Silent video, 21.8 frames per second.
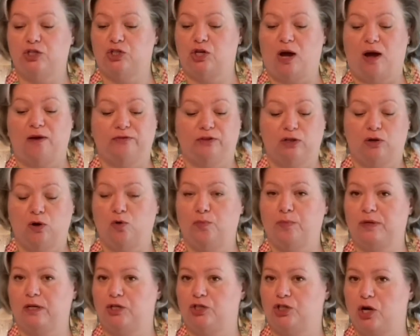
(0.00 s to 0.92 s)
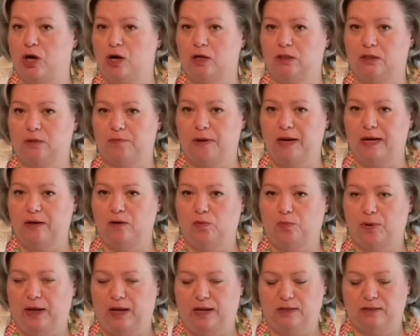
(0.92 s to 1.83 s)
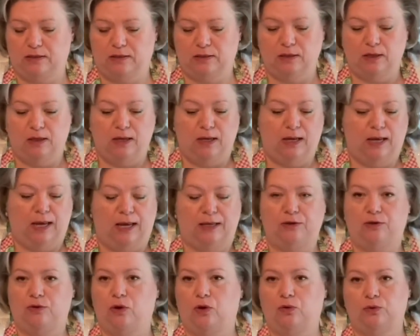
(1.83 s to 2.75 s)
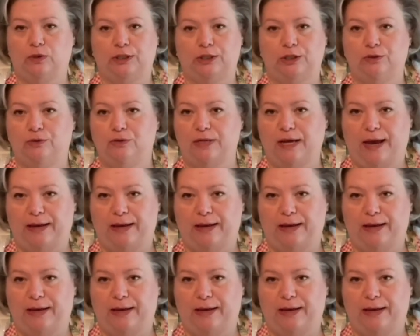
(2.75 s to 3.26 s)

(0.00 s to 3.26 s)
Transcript: You often open a jar of tomato paste and you only use,